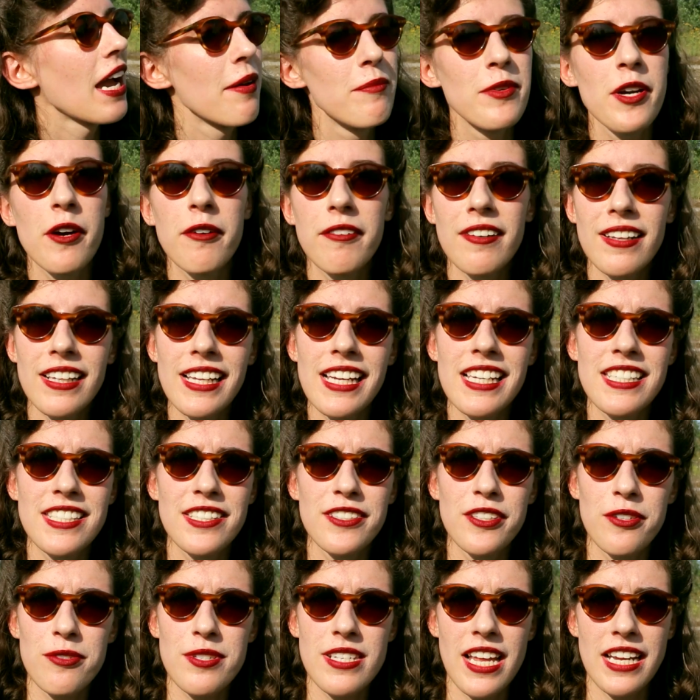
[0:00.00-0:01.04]
I'm not really into
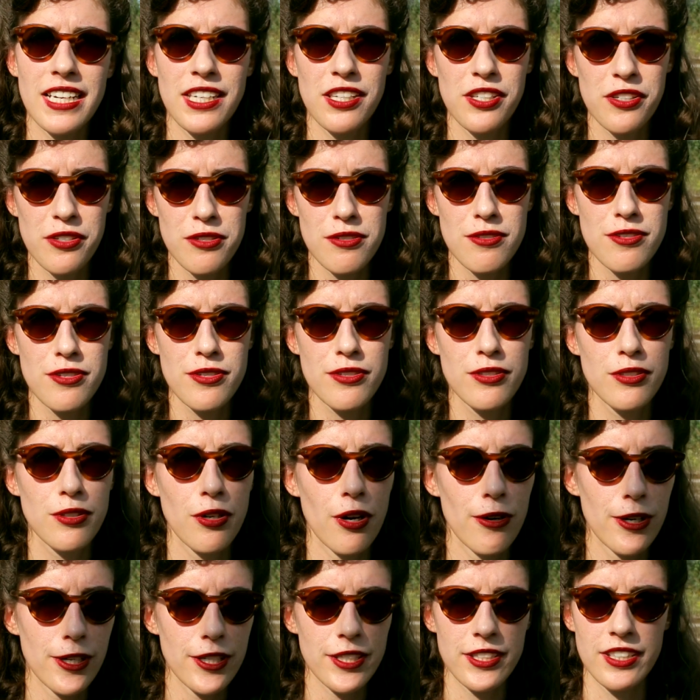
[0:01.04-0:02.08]
those like huge
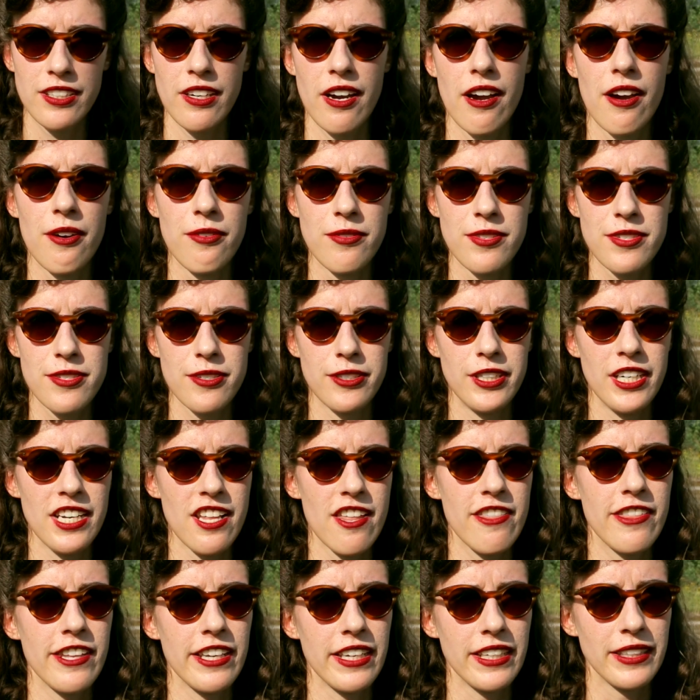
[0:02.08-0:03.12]
court gowns or
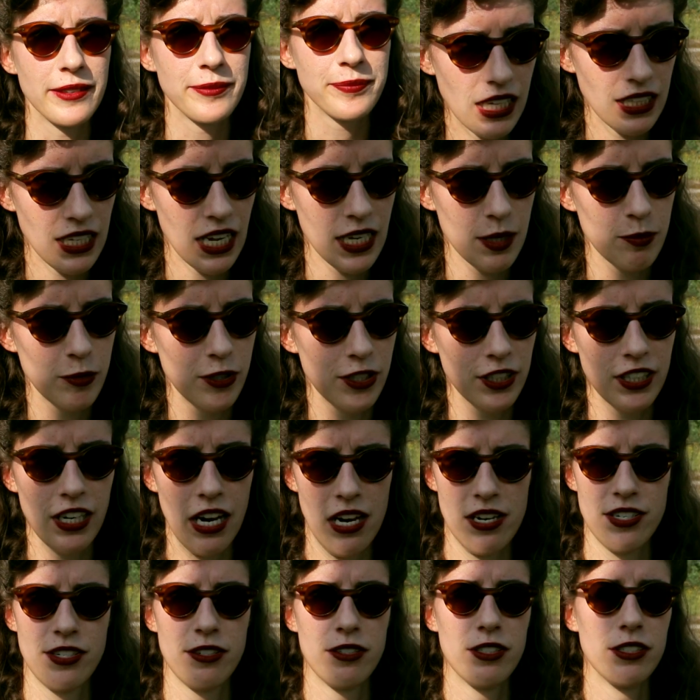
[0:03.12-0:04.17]
anything. I like more
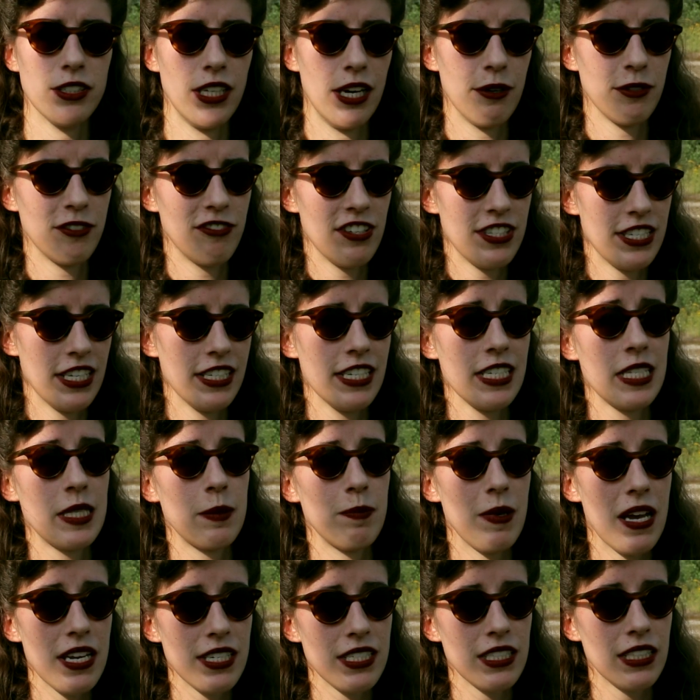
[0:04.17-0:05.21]
casual outfits, and
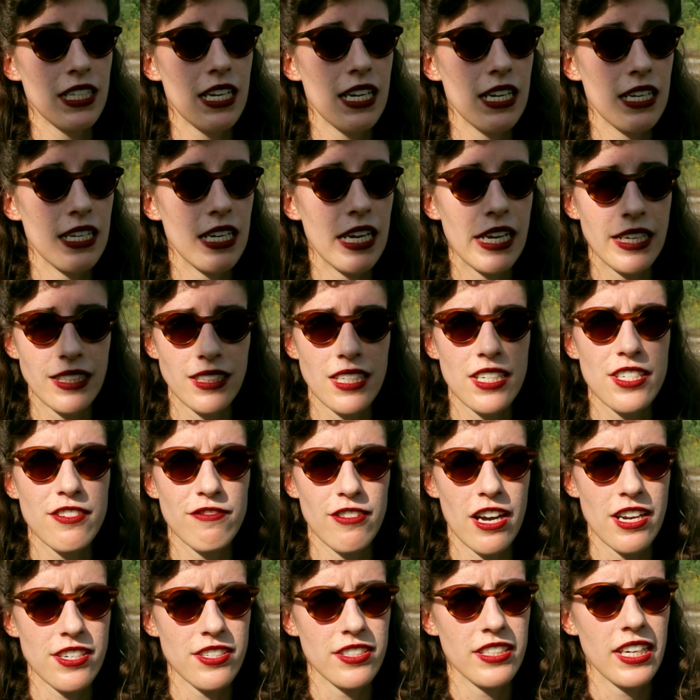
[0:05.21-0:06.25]
especially English
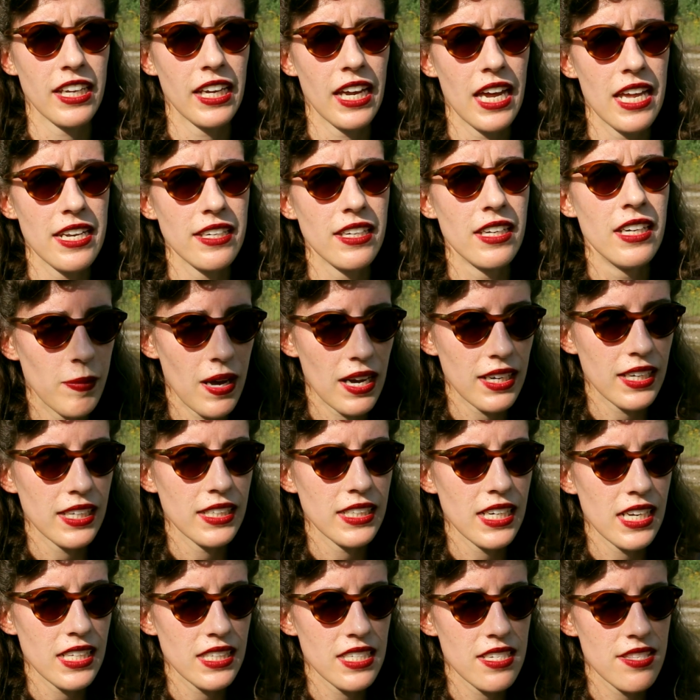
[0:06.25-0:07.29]
fashion. Again, back in
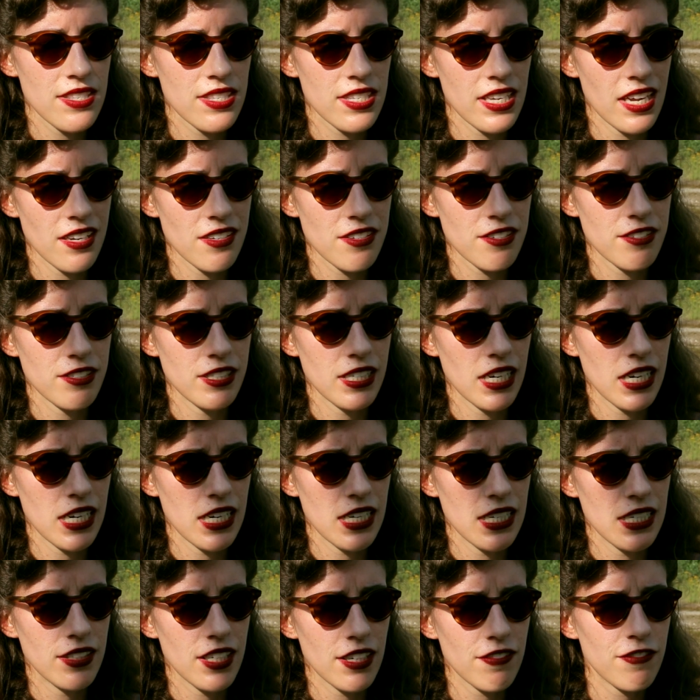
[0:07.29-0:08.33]
18th
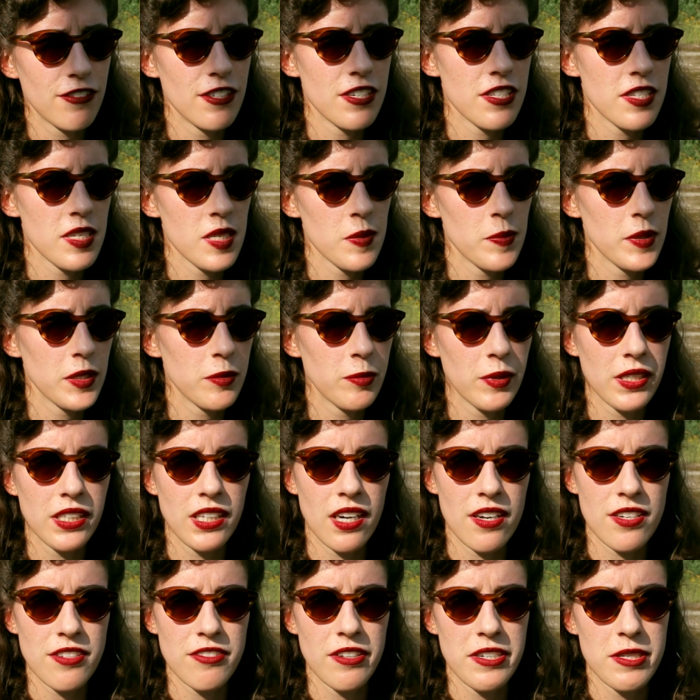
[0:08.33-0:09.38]
century, differences between
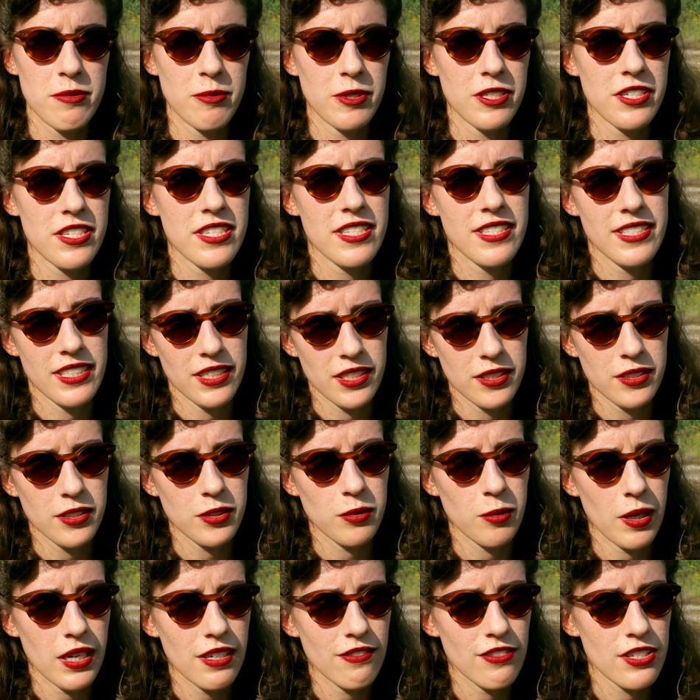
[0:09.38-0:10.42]
countries were still
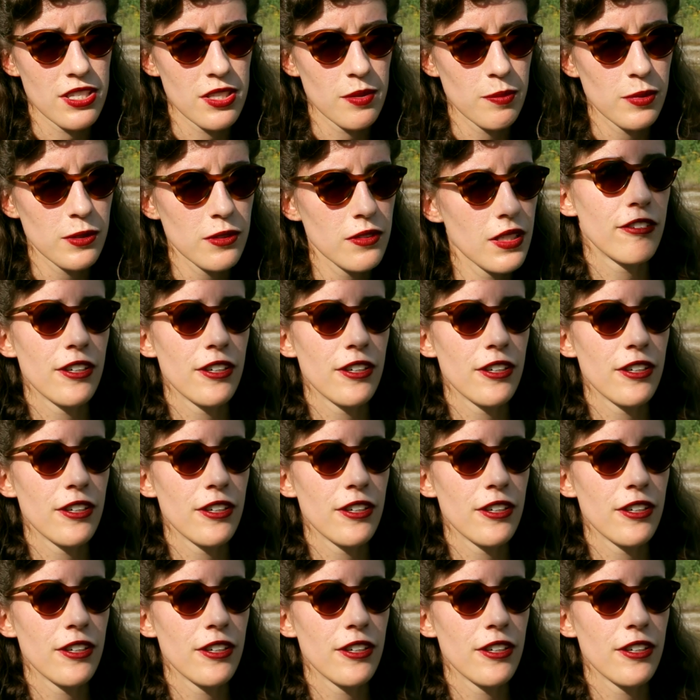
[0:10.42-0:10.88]
quite visible.